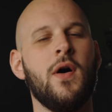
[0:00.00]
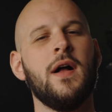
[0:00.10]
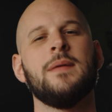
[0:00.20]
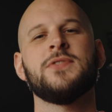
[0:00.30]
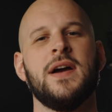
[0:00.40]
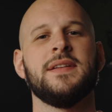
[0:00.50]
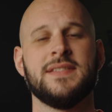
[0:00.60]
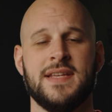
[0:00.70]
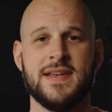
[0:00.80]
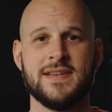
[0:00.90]
All I'm trying to
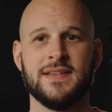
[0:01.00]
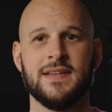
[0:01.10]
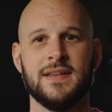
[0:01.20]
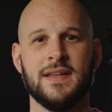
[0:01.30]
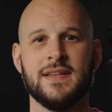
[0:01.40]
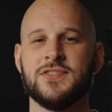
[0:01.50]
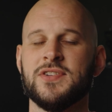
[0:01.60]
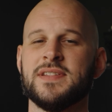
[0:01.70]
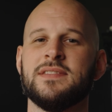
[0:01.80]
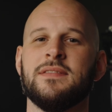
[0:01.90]
say is
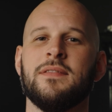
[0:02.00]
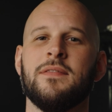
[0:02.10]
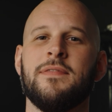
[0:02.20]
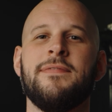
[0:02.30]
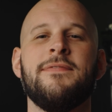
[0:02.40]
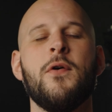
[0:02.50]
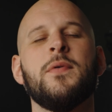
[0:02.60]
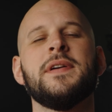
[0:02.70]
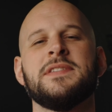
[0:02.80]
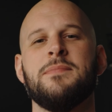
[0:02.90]
just
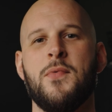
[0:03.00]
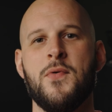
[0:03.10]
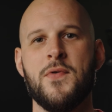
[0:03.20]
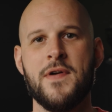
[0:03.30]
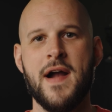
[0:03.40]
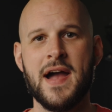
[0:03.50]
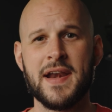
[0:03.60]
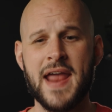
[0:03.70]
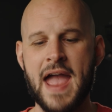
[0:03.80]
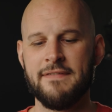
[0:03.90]
focus more
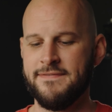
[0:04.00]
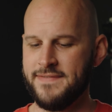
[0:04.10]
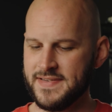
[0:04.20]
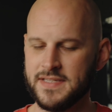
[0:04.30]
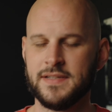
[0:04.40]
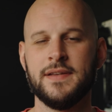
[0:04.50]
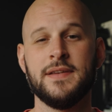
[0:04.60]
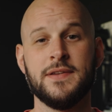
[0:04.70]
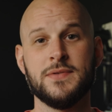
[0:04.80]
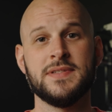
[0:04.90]
on physically
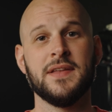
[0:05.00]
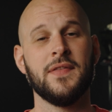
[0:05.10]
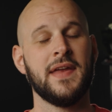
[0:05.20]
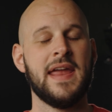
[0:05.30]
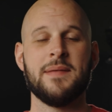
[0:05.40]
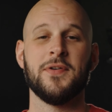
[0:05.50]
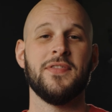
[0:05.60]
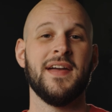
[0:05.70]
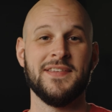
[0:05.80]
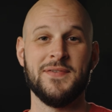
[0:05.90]
using the camera
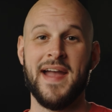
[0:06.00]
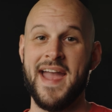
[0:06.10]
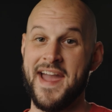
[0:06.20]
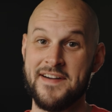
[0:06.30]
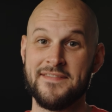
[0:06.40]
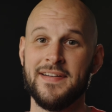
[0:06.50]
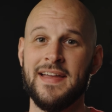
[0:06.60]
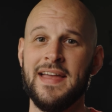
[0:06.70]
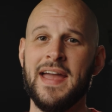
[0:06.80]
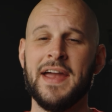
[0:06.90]
that you have
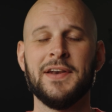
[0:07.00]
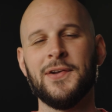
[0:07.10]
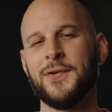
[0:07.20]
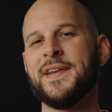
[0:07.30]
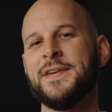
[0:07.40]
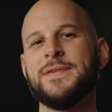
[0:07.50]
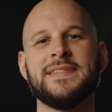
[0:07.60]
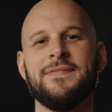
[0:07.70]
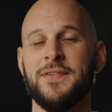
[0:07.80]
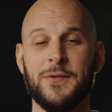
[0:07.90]
and learning new
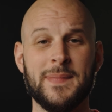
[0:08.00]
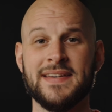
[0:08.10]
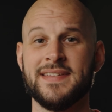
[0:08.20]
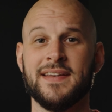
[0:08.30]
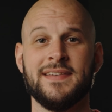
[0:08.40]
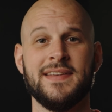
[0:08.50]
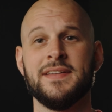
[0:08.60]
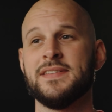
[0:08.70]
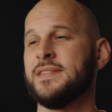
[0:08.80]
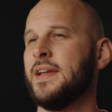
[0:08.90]
filming
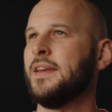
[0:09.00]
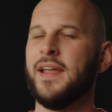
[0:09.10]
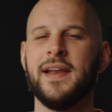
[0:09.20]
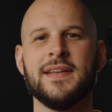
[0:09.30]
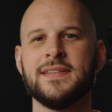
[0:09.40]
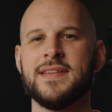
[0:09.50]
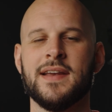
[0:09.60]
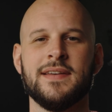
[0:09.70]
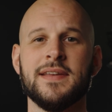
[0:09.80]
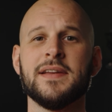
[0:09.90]
techniques and lighting
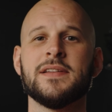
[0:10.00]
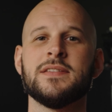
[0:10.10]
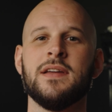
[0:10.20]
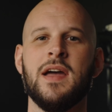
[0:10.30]
techniques